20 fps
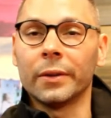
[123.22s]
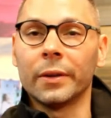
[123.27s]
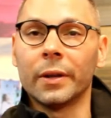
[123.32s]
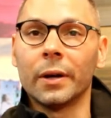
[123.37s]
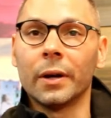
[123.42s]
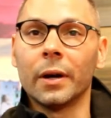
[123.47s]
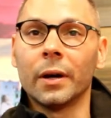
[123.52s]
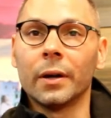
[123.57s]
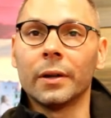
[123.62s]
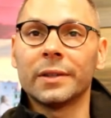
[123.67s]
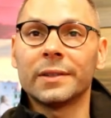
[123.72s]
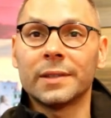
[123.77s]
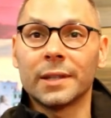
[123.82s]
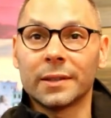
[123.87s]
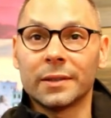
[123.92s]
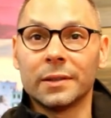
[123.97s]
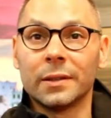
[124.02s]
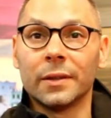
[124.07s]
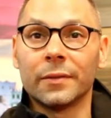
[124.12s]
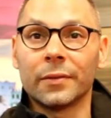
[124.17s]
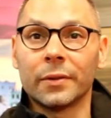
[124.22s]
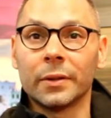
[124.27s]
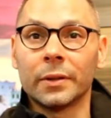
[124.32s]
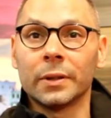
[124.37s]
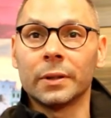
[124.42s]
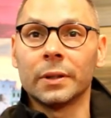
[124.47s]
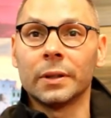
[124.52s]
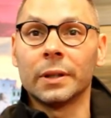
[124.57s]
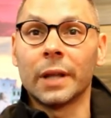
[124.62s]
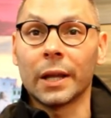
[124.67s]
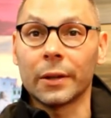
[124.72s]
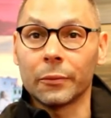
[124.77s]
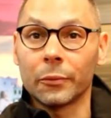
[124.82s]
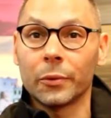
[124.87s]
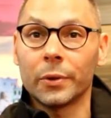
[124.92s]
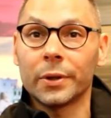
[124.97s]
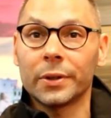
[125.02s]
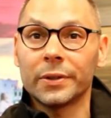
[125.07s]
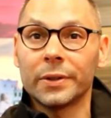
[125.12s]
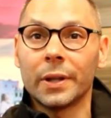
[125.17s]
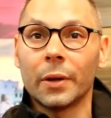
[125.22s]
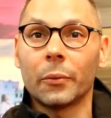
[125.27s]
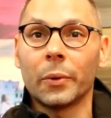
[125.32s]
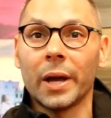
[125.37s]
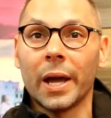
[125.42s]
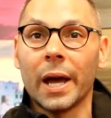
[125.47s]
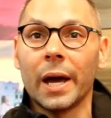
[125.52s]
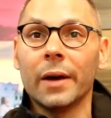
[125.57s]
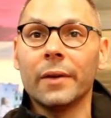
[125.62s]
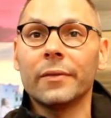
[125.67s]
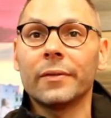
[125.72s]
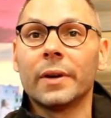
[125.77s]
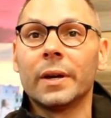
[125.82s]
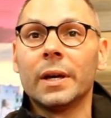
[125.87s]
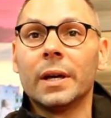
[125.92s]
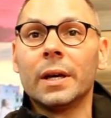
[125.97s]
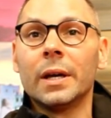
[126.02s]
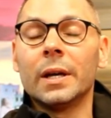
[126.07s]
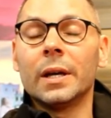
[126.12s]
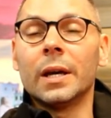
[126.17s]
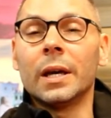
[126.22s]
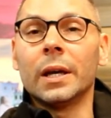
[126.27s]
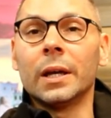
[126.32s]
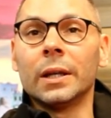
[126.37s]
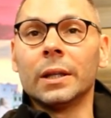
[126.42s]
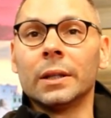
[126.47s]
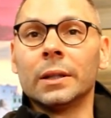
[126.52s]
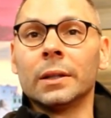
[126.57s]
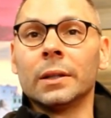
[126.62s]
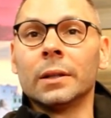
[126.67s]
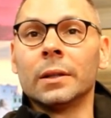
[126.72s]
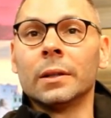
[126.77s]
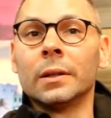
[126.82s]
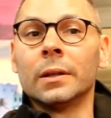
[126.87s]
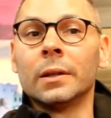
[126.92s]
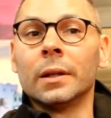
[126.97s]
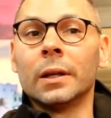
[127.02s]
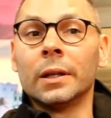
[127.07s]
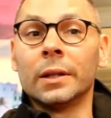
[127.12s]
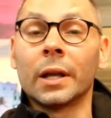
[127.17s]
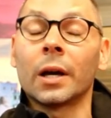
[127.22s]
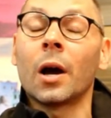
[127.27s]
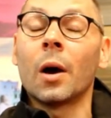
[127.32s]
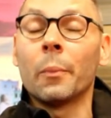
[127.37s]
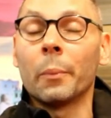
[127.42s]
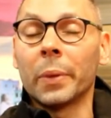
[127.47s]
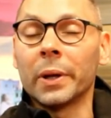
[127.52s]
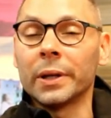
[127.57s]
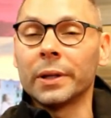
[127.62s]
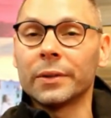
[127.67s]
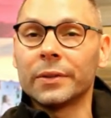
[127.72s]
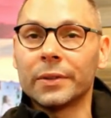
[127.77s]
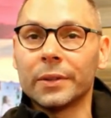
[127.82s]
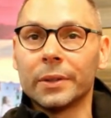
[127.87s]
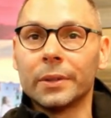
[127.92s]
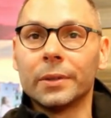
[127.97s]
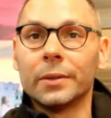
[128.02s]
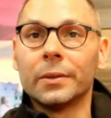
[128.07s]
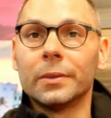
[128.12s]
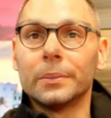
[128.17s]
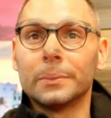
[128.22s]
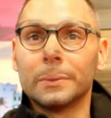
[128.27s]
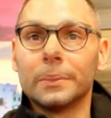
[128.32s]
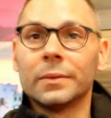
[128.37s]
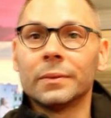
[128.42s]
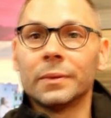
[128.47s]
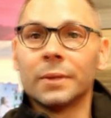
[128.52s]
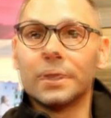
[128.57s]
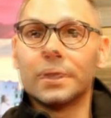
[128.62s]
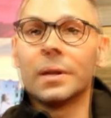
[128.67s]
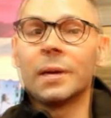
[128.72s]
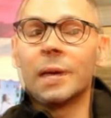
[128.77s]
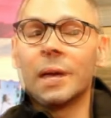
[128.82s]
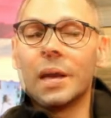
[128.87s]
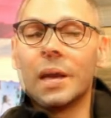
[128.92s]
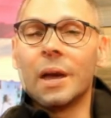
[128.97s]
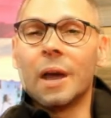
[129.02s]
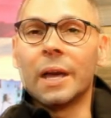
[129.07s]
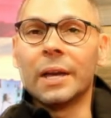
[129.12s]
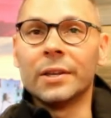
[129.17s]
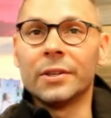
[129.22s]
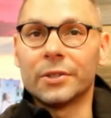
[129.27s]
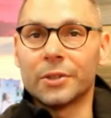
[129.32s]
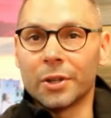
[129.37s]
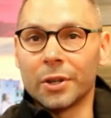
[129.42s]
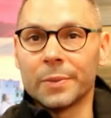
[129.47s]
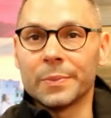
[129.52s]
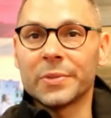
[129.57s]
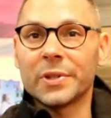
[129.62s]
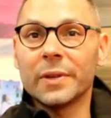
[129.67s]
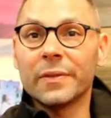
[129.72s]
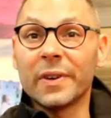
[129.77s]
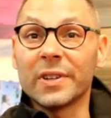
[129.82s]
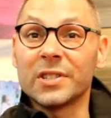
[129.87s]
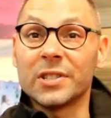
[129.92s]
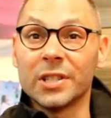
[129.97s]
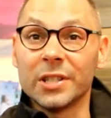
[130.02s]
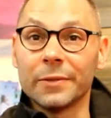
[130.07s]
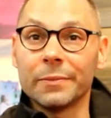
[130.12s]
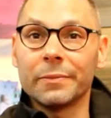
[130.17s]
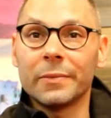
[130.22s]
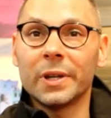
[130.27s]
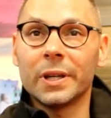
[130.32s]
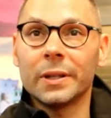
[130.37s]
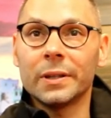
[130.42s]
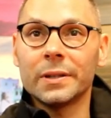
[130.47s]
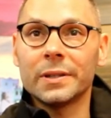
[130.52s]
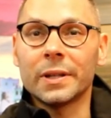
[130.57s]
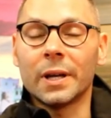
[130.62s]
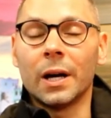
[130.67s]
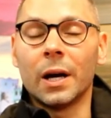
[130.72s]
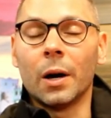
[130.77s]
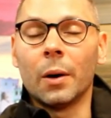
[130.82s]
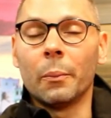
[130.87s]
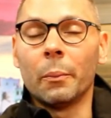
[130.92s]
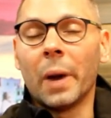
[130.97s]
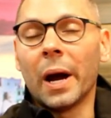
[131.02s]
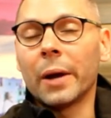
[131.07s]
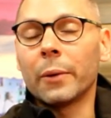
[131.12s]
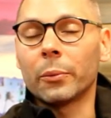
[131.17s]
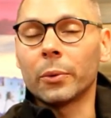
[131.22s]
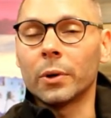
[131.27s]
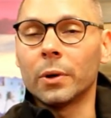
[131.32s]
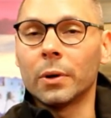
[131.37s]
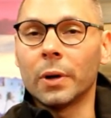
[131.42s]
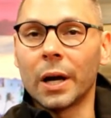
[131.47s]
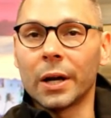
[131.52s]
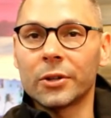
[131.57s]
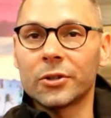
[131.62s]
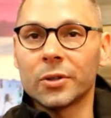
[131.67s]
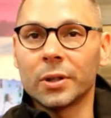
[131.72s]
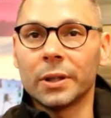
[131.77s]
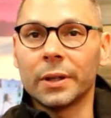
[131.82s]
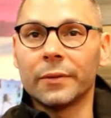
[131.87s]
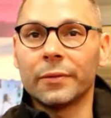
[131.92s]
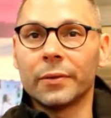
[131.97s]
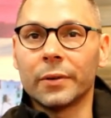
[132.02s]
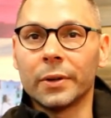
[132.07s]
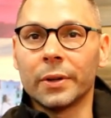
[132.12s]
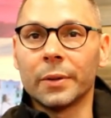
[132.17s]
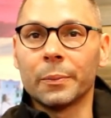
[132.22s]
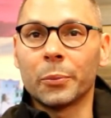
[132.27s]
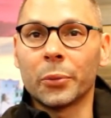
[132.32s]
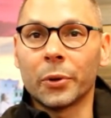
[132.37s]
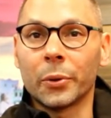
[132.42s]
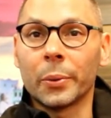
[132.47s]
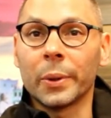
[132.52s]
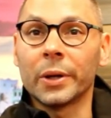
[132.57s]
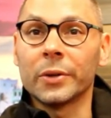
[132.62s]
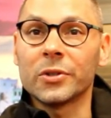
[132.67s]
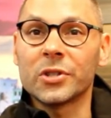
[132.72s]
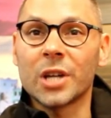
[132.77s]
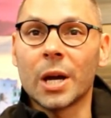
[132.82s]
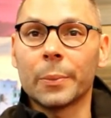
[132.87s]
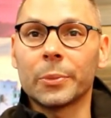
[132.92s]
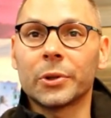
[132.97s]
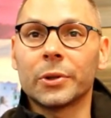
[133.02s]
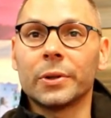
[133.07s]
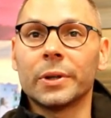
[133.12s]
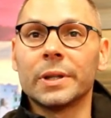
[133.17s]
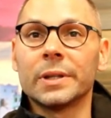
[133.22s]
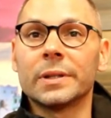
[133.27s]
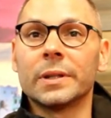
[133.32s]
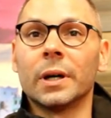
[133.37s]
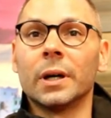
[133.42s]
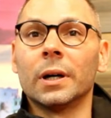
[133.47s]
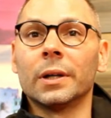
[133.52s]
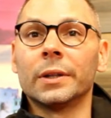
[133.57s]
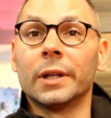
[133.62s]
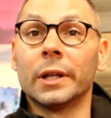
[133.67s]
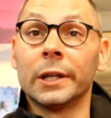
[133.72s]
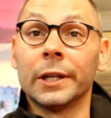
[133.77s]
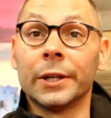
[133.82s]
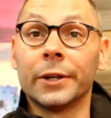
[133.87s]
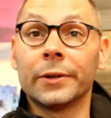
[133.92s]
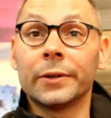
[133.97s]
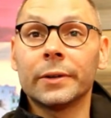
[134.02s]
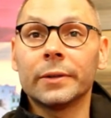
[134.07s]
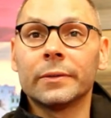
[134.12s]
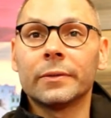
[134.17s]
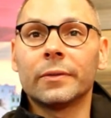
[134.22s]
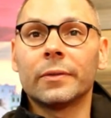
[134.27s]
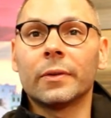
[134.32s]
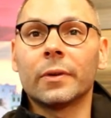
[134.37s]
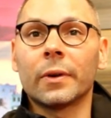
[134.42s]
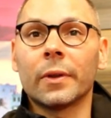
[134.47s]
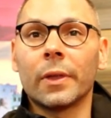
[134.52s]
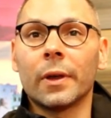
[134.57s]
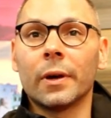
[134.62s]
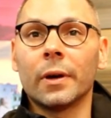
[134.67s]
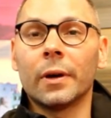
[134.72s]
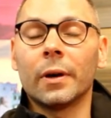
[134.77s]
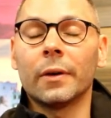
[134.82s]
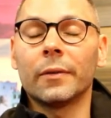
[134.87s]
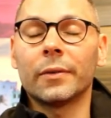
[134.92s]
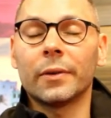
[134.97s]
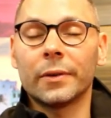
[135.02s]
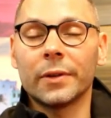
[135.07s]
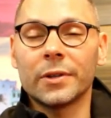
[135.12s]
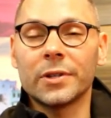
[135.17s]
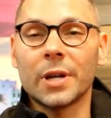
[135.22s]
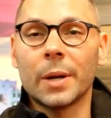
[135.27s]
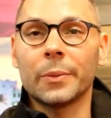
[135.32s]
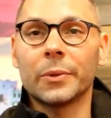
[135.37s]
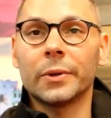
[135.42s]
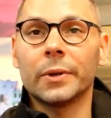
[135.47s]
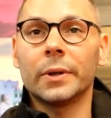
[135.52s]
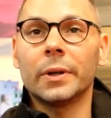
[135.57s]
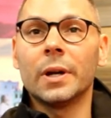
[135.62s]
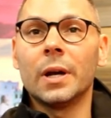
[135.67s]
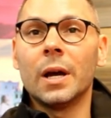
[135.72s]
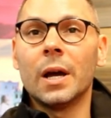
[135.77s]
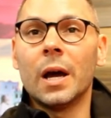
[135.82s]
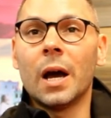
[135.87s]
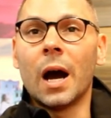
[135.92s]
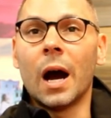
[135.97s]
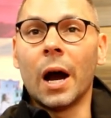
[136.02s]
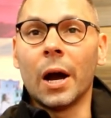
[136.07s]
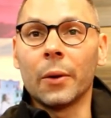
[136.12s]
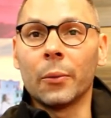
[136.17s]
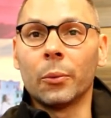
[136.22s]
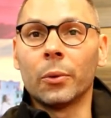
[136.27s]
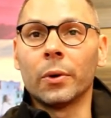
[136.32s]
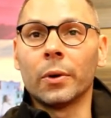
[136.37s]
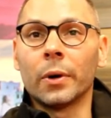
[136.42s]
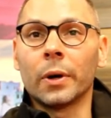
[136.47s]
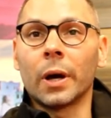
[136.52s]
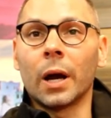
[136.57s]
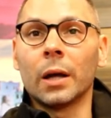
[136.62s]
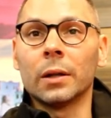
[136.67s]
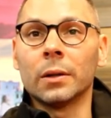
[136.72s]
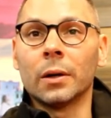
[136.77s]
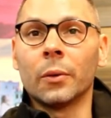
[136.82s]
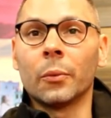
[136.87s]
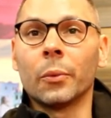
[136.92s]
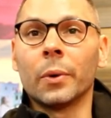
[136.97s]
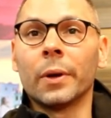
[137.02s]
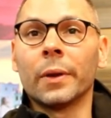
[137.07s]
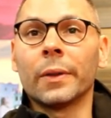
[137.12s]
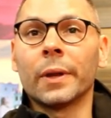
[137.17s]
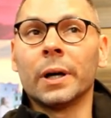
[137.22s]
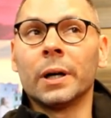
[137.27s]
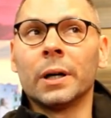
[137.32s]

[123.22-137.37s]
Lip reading: the 6 different networks that we have in the company. So, in terms of achievements, my role actually for the Puerto Rico chapter is the leader for the chapter. I work along with